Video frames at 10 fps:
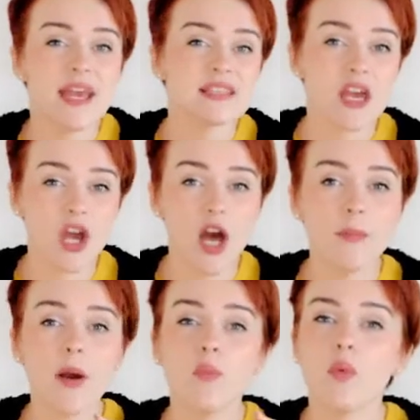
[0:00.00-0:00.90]
is come
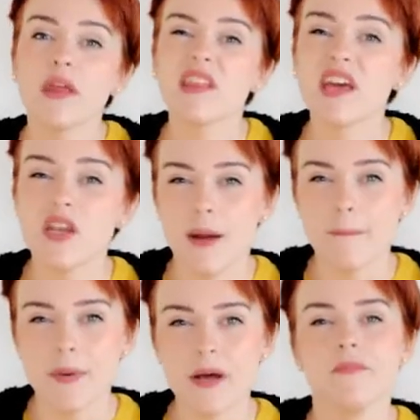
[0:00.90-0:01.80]
up with a
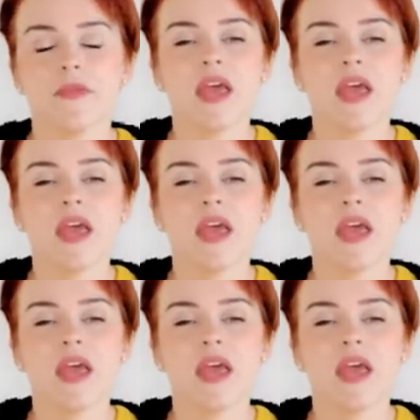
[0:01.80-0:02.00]
number.